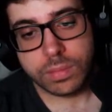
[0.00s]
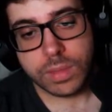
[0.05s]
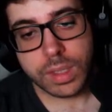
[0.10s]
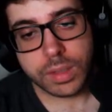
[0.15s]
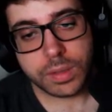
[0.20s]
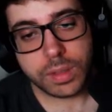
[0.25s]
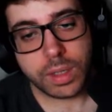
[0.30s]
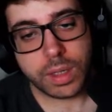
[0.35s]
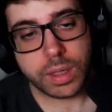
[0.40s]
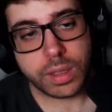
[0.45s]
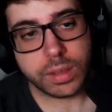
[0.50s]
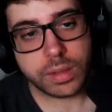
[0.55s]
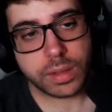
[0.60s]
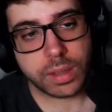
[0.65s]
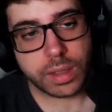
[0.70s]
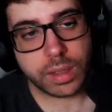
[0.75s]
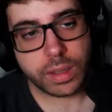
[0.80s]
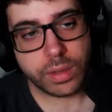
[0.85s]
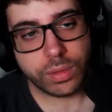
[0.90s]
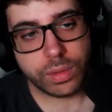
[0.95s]
Yeah, see,
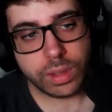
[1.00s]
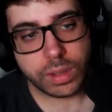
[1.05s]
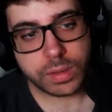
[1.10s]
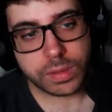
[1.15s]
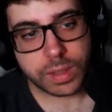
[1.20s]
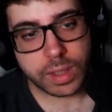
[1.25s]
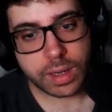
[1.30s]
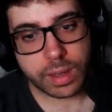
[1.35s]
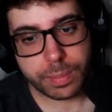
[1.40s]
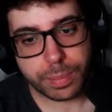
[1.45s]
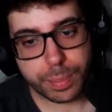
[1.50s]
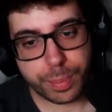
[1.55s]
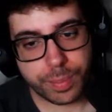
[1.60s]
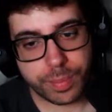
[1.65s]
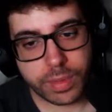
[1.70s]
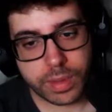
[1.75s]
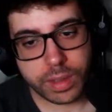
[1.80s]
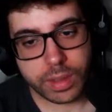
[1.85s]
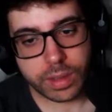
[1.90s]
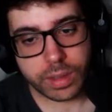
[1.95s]
he only set up
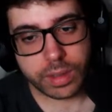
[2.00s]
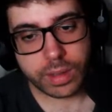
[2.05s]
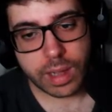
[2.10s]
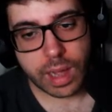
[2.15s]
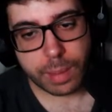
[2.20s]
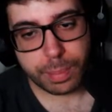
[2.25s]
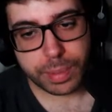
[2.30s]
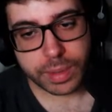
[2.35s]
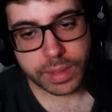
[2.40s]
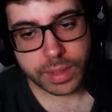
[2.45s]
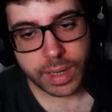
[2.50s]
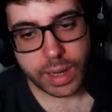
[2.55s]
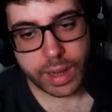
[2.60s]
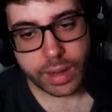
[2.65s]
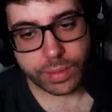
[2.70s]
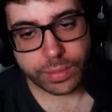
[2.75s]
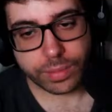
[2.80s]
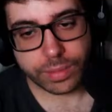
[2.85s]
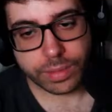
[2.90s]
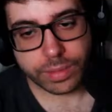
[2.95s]
the up and
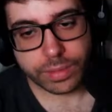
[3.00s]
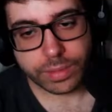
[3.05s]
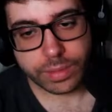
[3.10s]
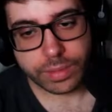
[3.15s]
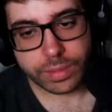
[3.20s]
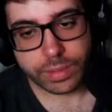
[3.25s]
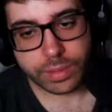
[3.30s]
down.